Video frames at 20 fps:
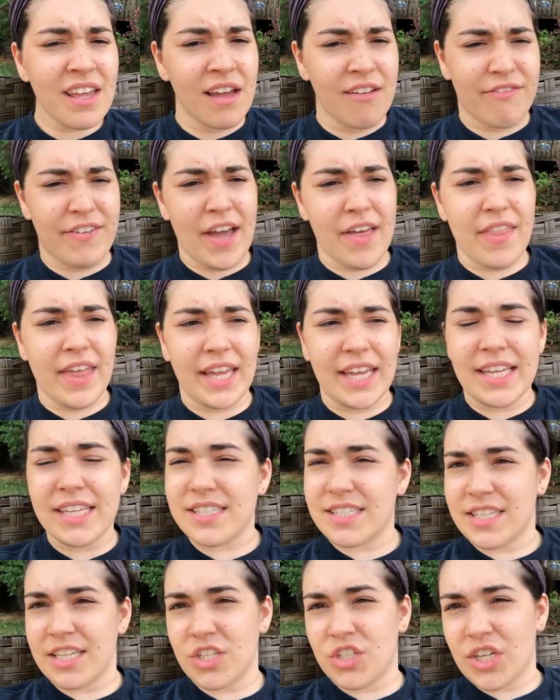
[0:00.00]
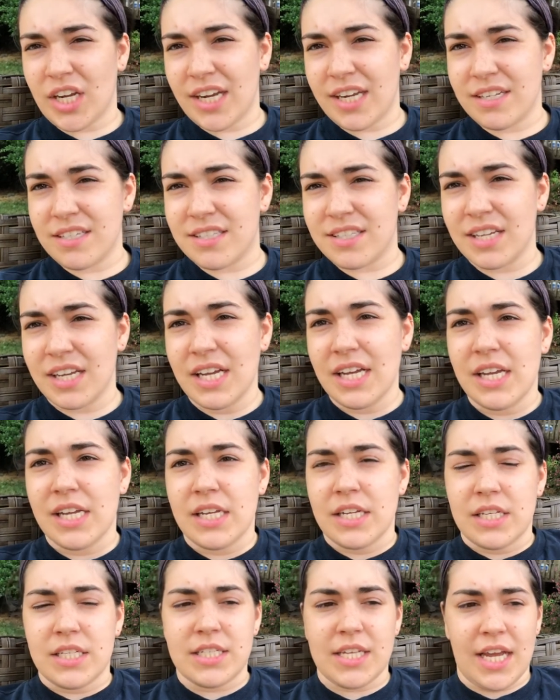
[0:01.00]
I found that E S T Js
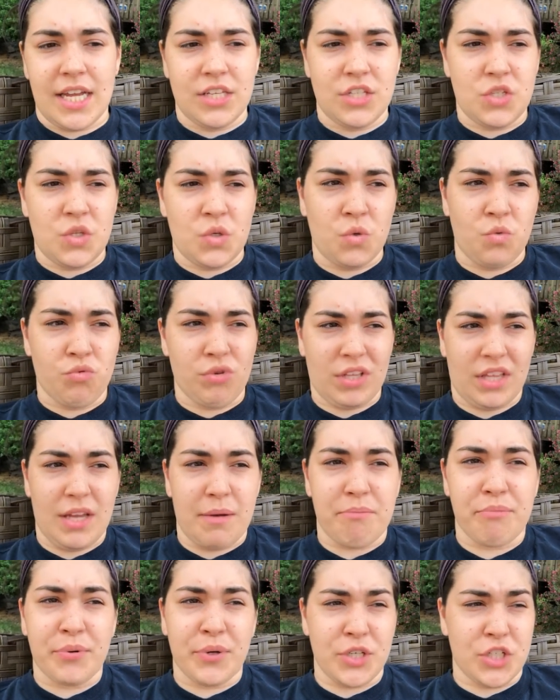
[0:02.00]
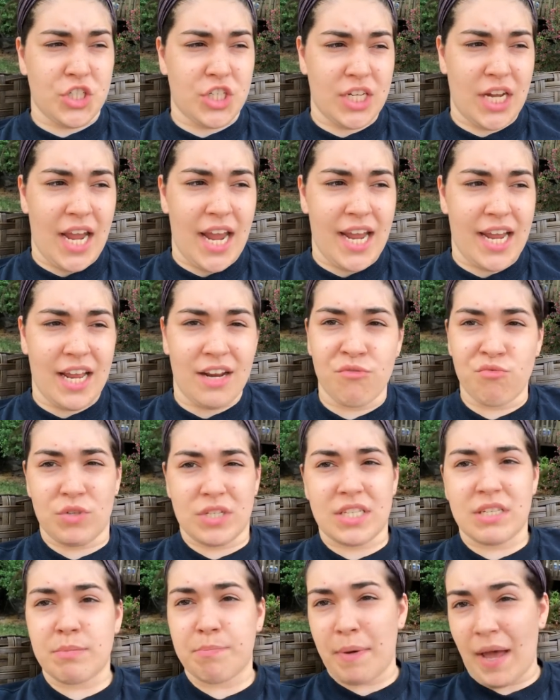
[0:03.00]
tend to really appreciate and
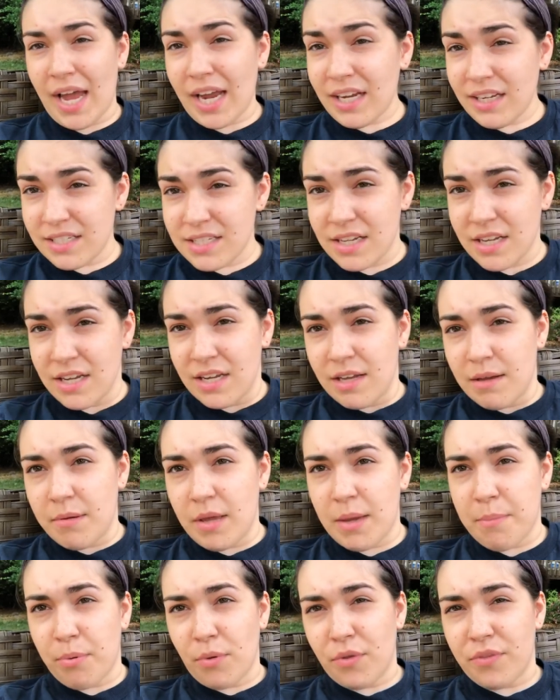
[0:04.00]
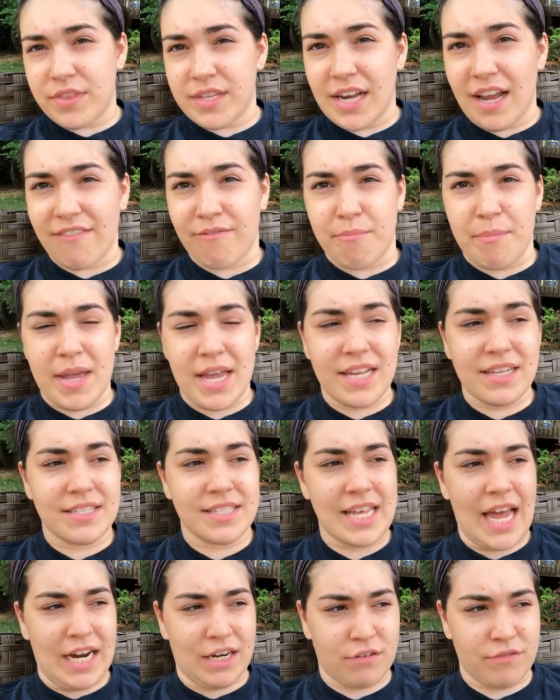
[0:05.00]
respect people that have made
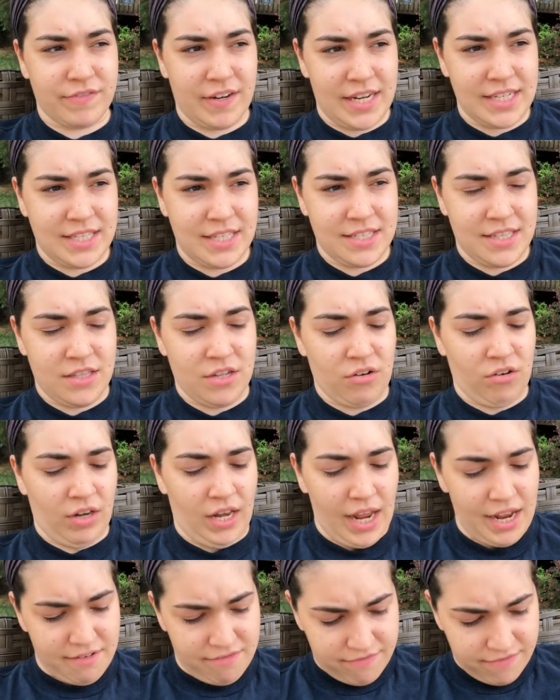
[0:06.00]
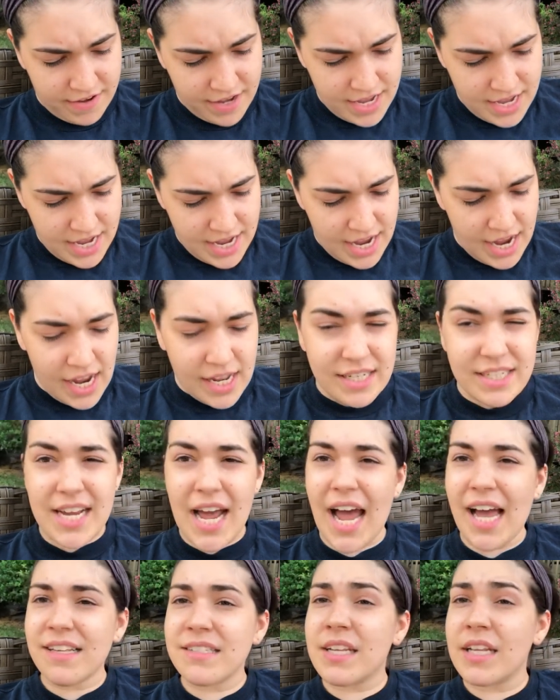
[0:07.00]
sacrifices in their life. And
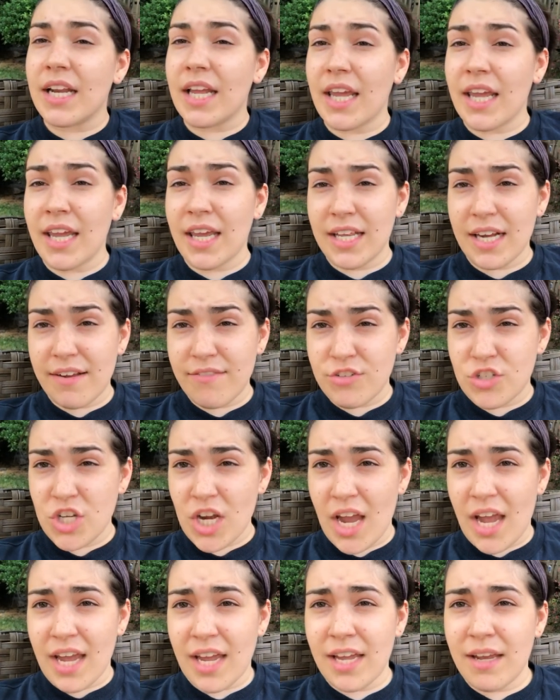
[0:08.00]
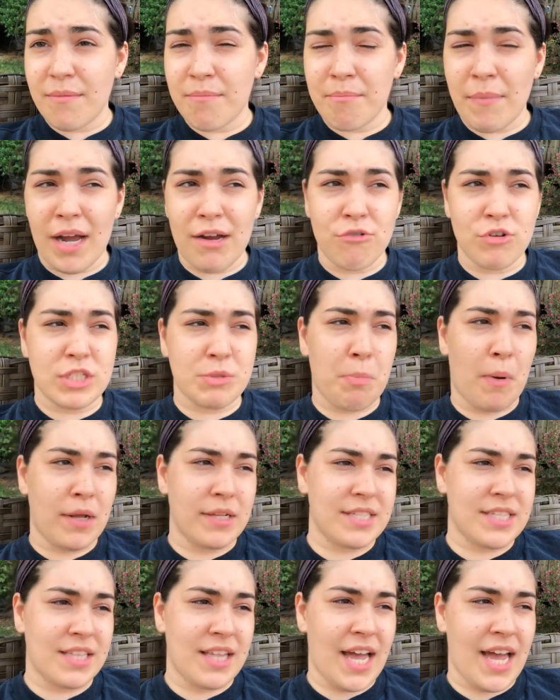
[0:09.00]
as an E N F J, my
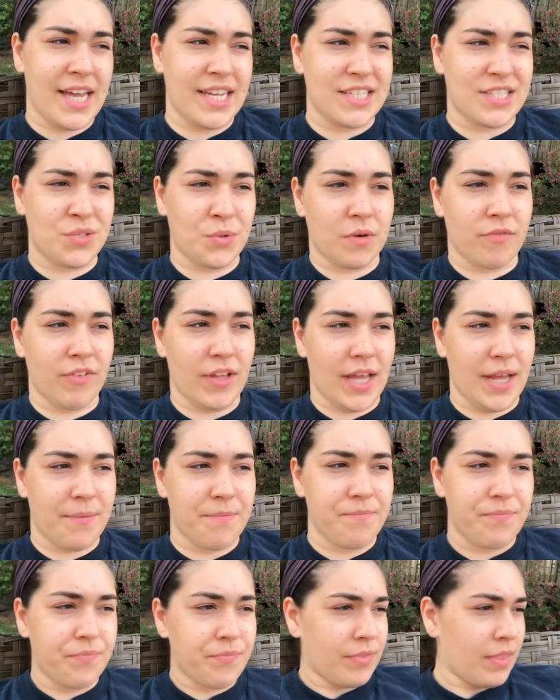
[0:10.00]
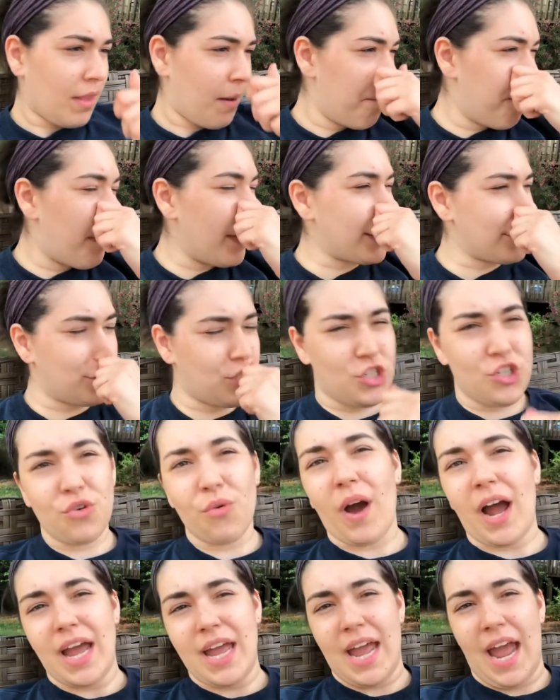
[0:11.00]
response to that is sort of like, but
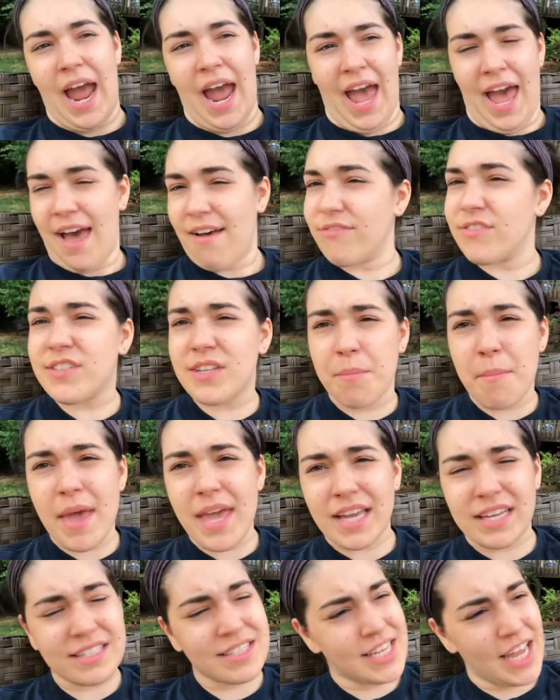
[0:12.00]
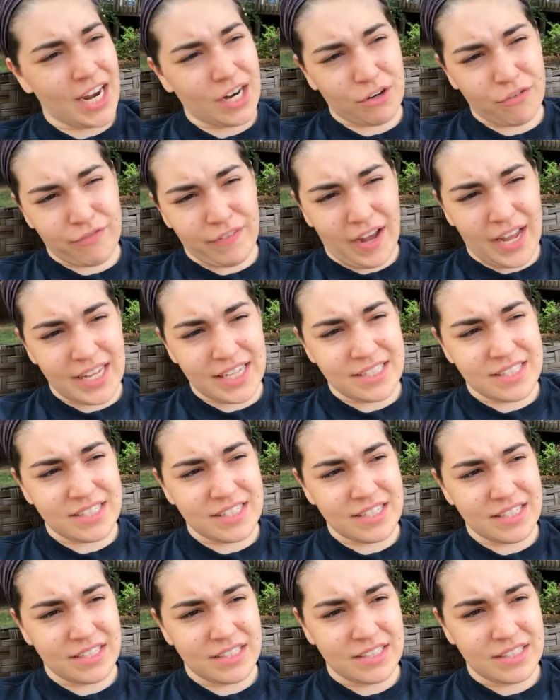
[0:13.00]
do I have to make a
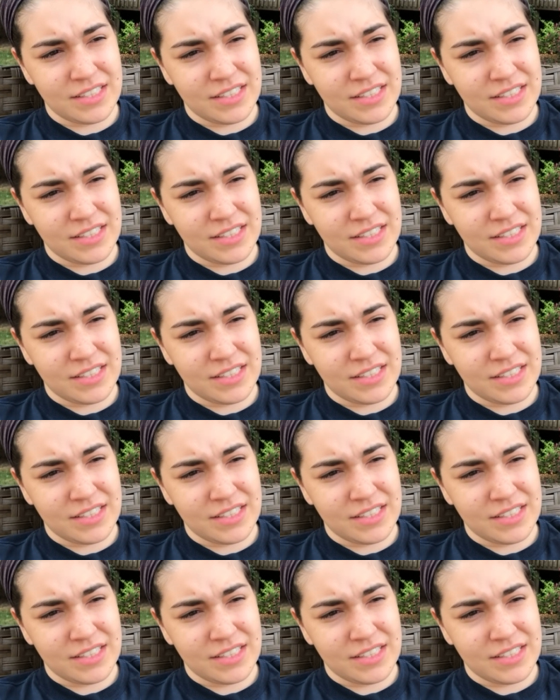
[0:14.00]
sacrifice?